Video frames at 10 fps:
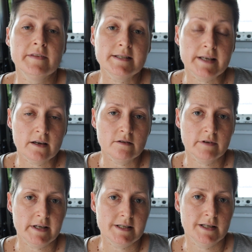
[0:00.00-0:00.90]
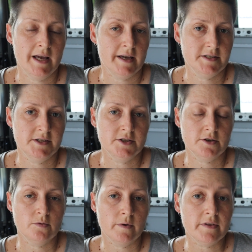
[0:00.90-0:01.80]
And the second reason has to
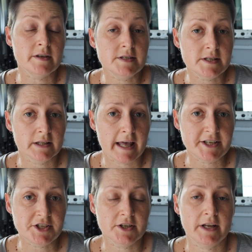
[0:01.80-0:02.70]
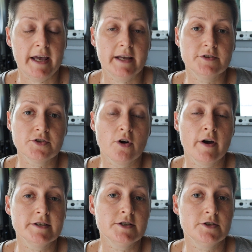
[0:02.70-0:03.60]
do with insulation and
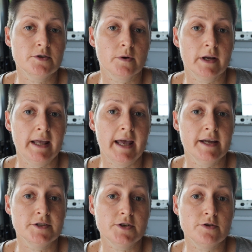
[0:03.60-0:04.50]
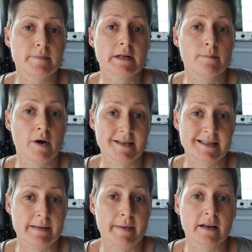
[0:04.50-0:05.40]
trying to do what I can to
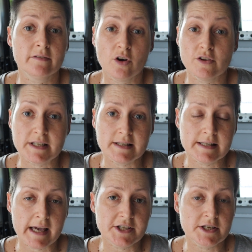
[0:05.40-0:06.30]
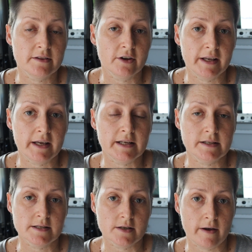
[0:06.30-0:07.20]
minimize the amount of condensation that I get
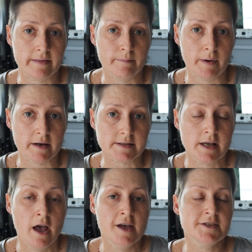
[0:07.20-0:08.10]
inside the bus.